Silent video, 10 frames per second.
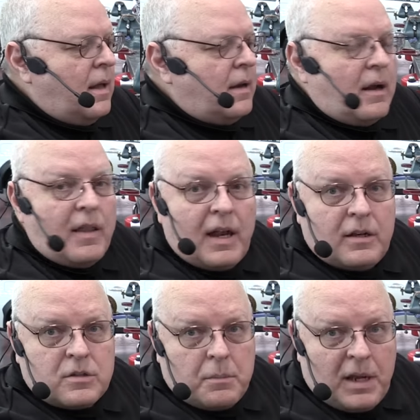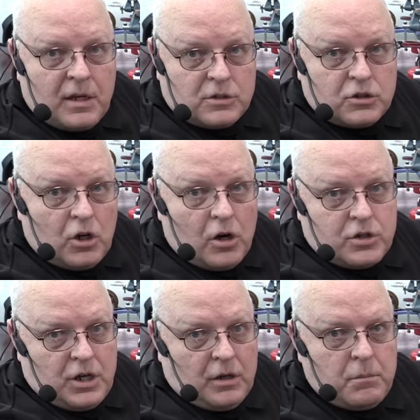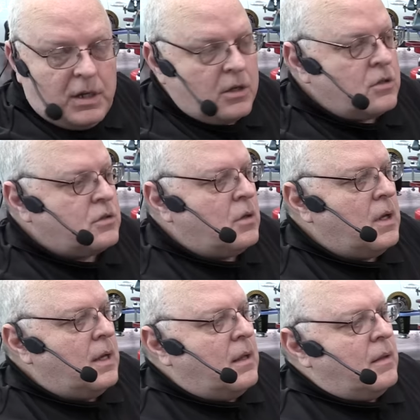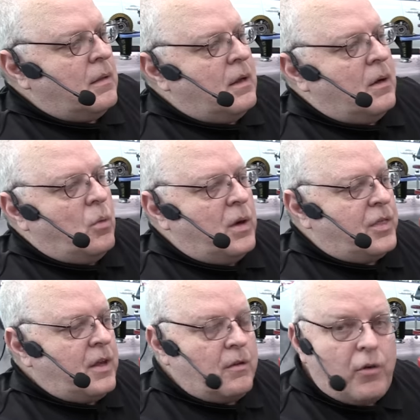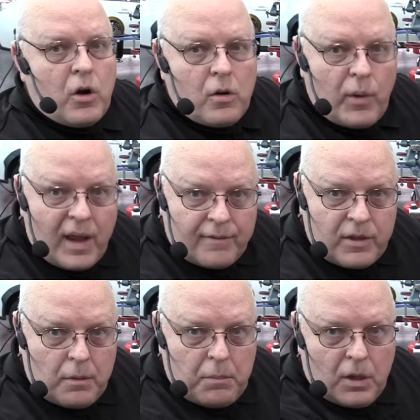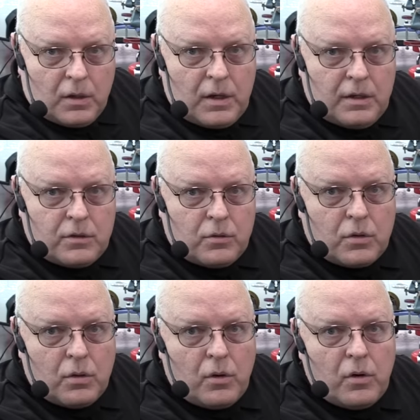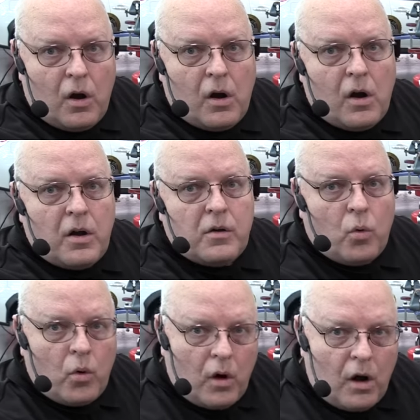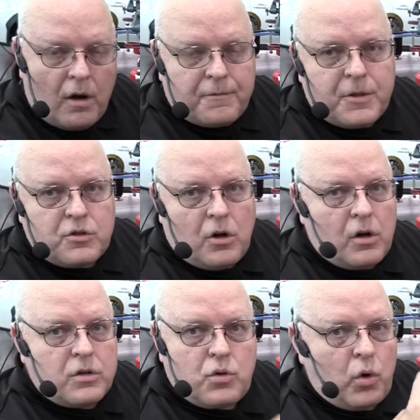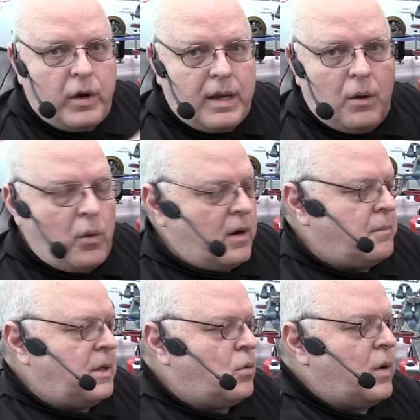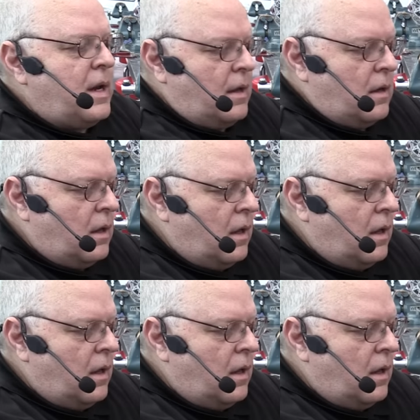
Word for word: Now that doesn't mean it's charging because uh, with the inverter we have the ability to turn on or off the charge or anywhere in between